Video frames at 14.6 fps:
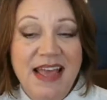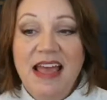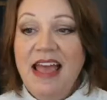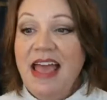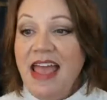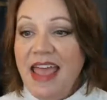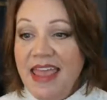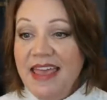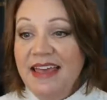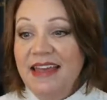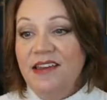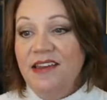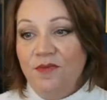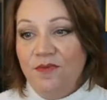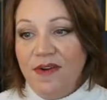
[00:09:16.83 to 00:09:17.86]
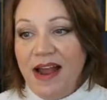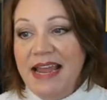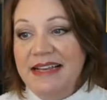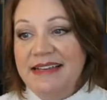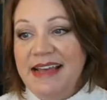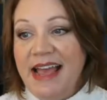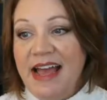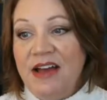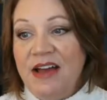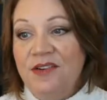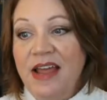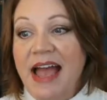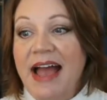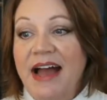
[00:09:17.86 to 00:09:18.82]
and write
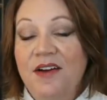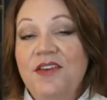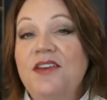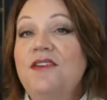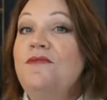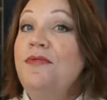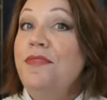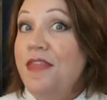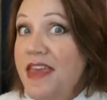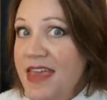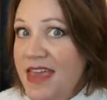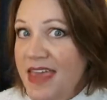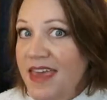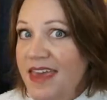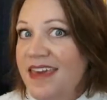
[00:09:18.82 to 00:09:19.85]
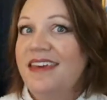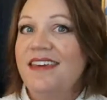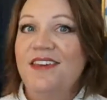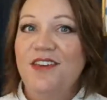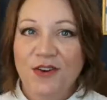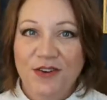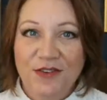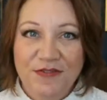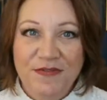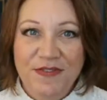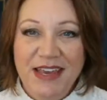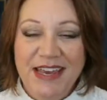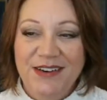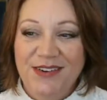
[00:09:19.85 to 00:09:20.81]
down how you think you'll
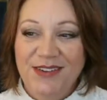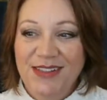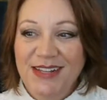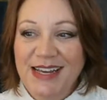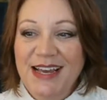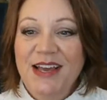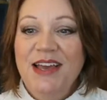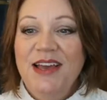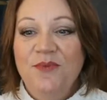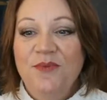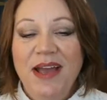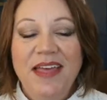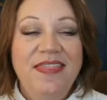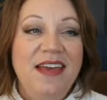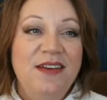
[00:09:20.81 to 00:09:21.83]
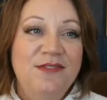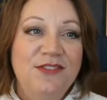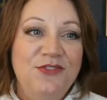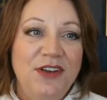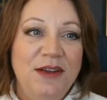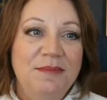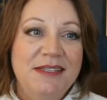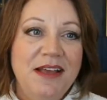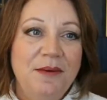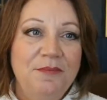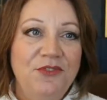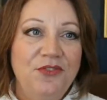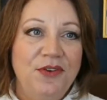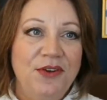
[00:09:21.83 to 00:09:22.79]
feel when those dreams come
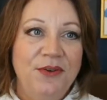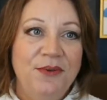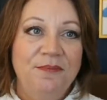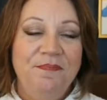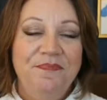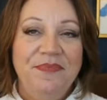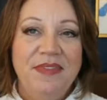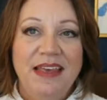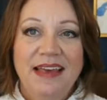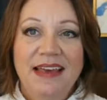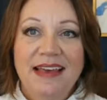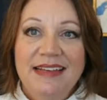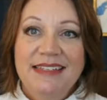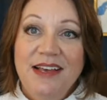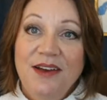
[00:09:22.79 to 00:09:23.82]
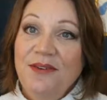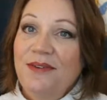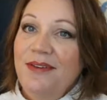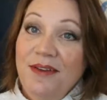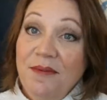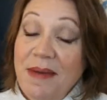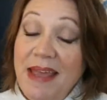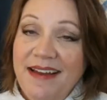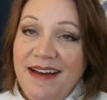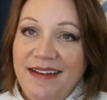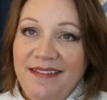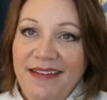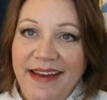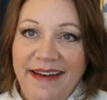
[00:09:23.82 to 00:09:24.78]
true. So you may
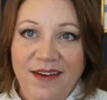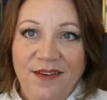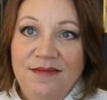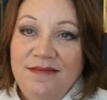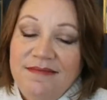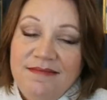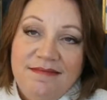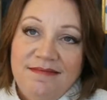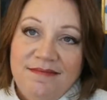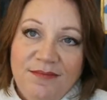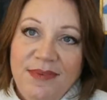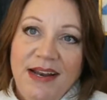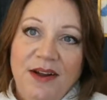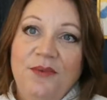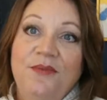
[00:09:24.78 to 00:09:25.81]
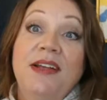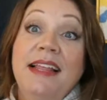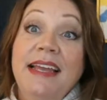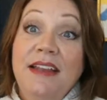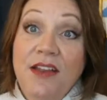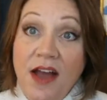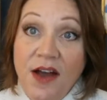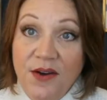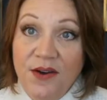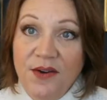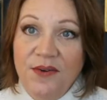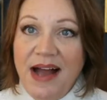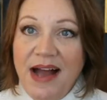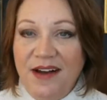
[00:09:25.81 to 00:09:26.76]
not, we don't really
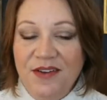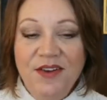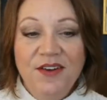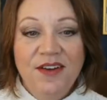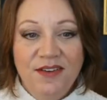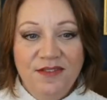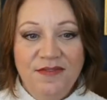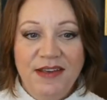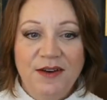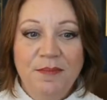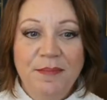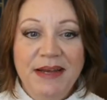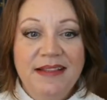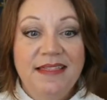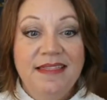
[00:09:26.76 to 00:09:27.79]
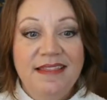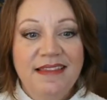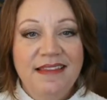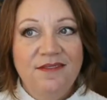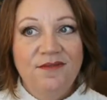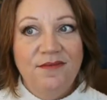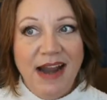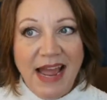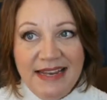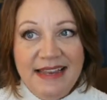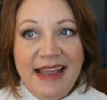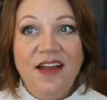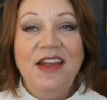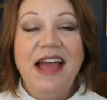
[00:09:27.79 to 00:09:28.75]
know how you're going to feel, but write
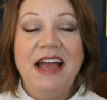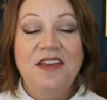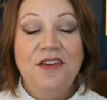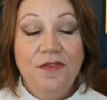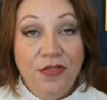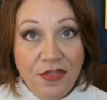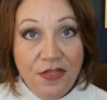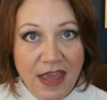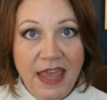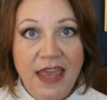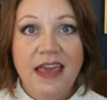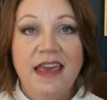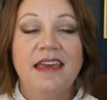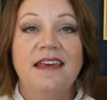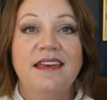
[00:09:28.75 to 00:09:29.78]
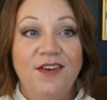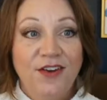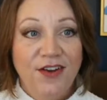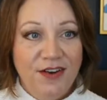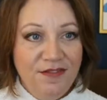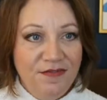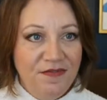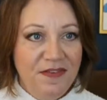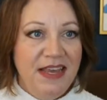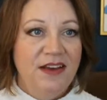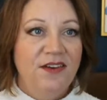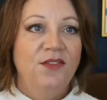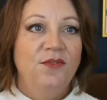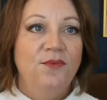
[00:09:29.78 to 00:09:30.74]
down how you think you're going to
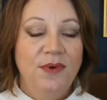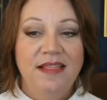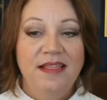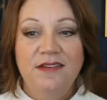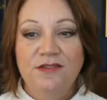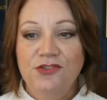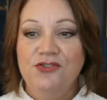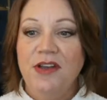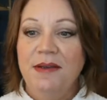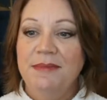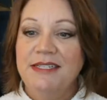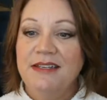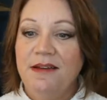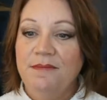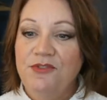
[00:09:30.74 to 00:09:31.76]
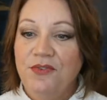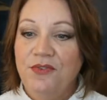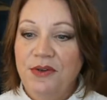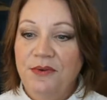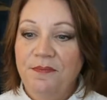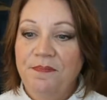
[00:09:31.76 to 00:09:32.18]
feel when those dreams come true.